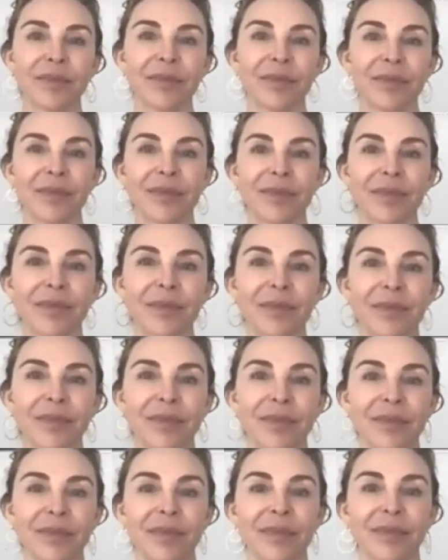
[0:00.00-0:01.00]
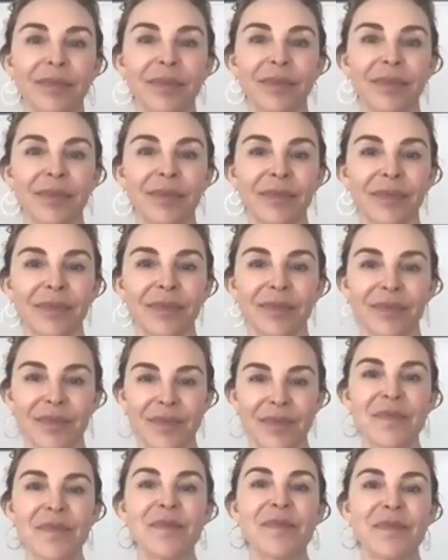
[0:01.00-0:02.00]

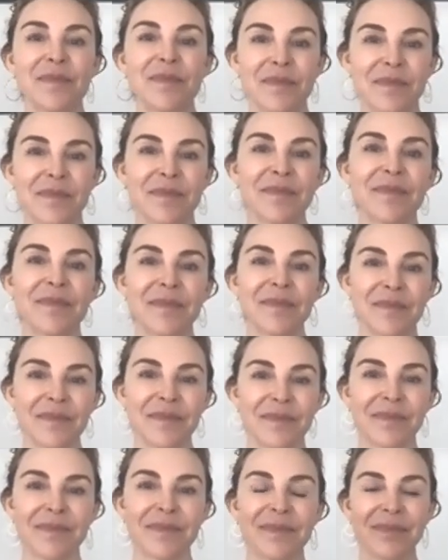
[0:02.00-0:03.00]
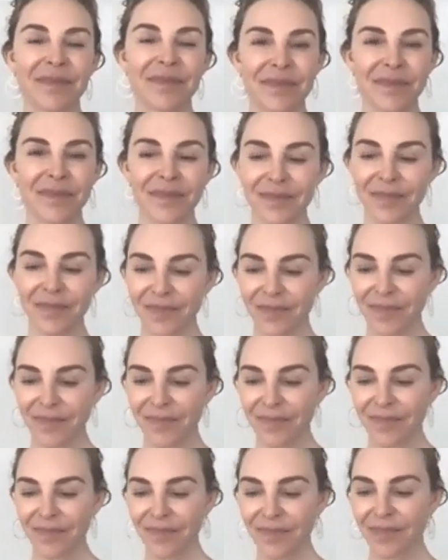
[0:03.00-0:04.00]

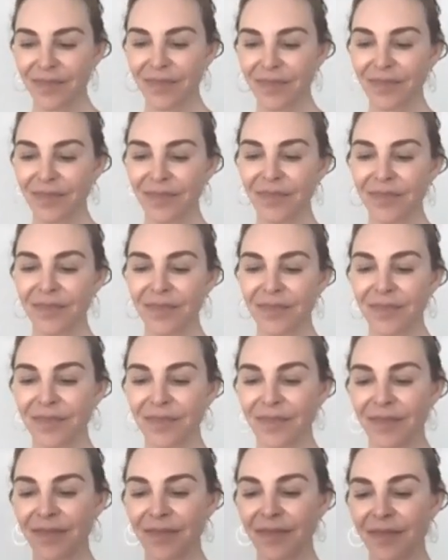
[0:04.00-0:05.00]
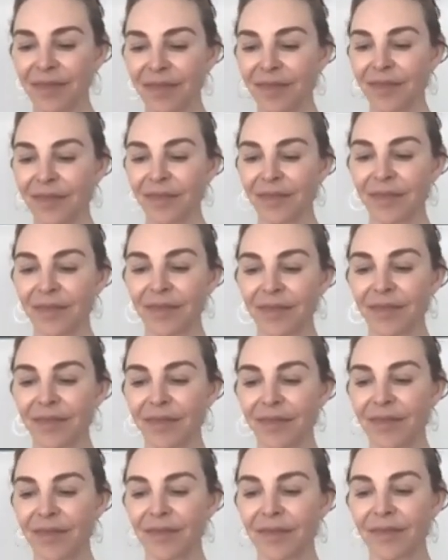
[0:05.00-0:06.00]

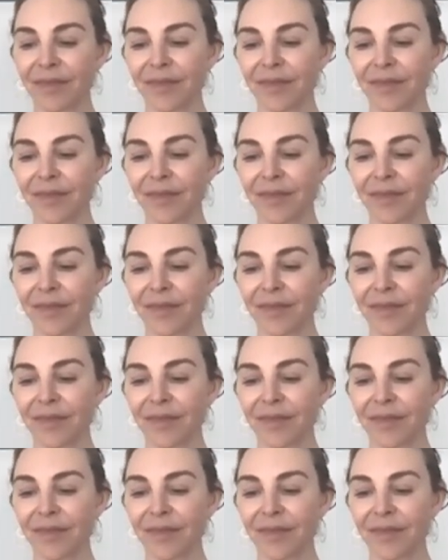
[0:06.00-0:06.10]
This person isn't speaking.